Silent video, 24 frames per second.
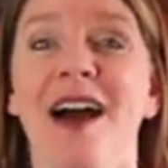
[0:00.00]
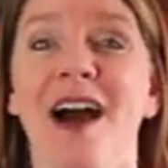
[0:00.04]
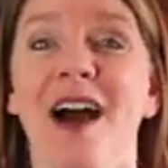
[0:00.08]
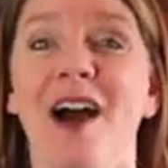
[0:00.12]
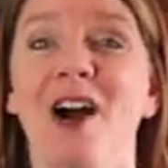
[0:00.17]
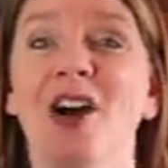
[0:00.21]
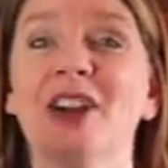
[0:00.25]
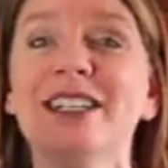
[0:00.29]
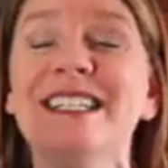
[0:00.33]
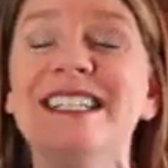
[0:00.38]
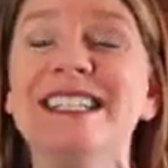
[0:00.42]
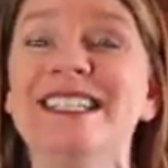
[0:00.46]

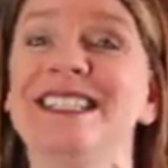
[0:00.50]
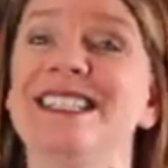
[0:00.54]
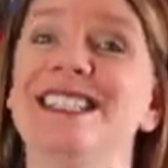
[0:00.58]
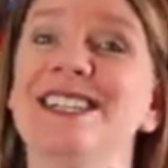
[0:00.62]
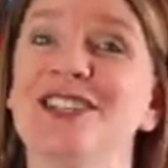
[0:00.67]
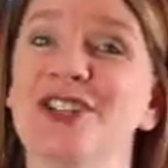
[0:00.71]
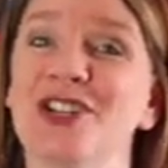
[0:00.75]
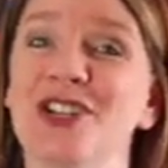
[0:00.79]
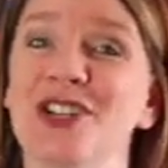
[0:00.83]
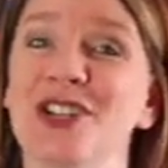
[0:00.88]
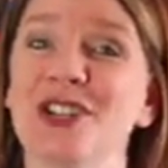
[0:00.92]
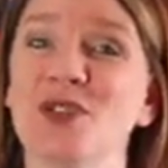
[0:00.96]
our
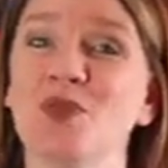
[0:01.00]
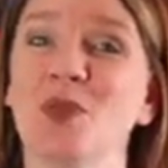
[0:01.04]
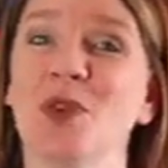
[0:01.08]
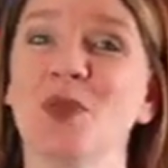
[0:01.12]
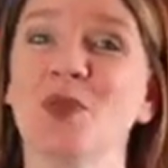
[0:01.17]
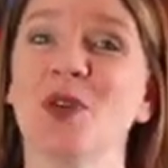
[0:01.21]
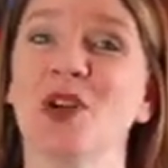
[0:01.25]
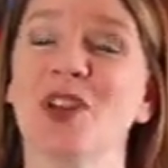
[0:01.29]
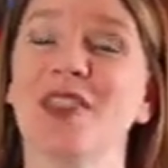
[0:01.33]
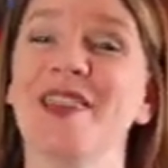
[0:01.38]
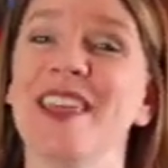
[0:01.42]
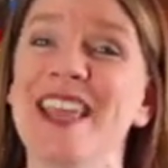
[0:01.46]
decisions when
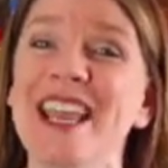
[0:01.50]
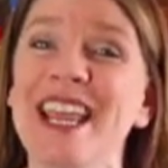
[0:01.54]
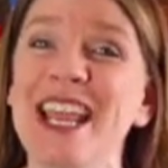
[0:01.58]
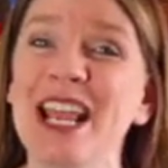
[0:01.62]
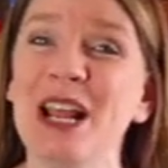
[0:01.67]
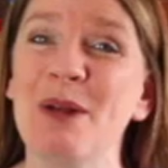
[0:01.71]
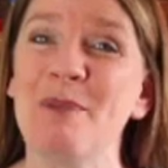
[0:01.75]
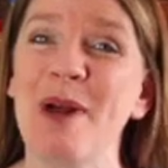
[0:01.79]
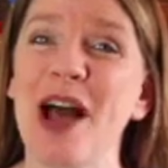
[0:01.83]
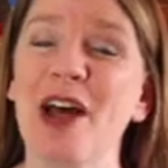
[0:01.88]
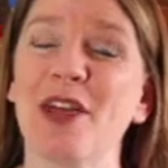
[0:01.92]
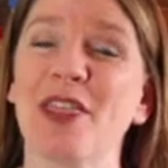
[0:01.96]
we're thinking
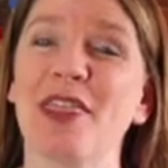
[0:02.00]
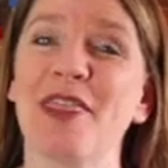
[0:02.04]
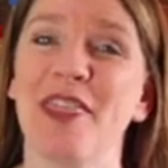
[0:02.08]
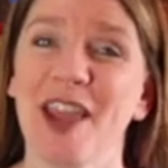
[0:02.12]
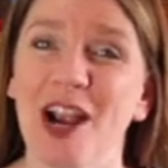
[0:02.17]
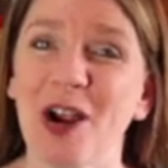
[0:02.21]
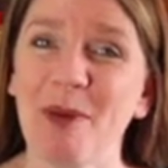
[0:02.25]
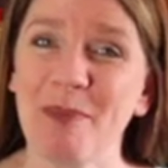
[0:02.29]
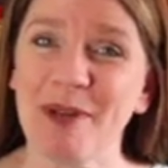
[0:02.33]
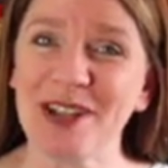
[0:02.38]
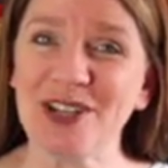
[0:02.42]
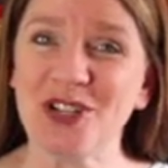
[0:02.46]
about
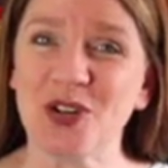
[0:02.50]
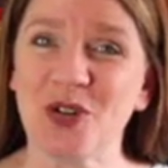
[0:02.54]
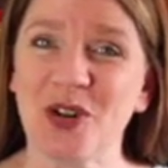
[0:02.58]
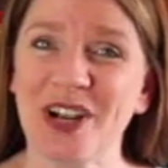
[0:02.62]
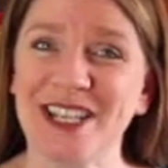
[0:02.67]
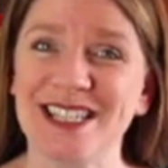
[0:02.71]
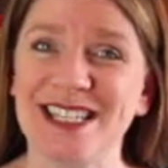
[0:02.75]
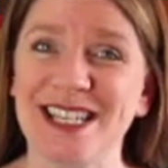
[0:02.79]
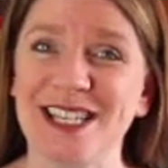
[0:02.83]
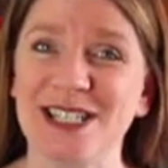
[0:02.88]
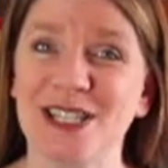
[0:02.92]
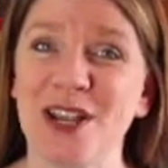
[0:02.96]
therapy
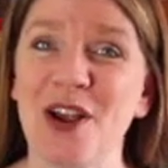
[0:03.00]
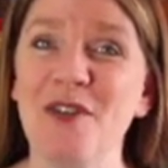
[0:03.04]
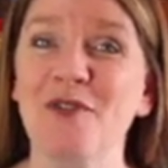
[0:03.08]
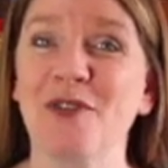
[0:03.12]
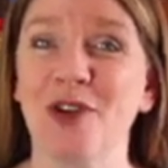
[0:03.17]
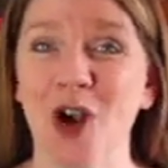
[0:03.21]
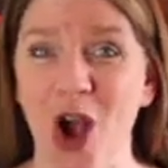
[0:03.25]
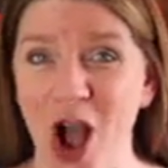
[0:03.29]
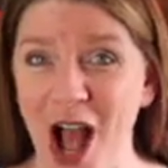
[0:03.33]
choices for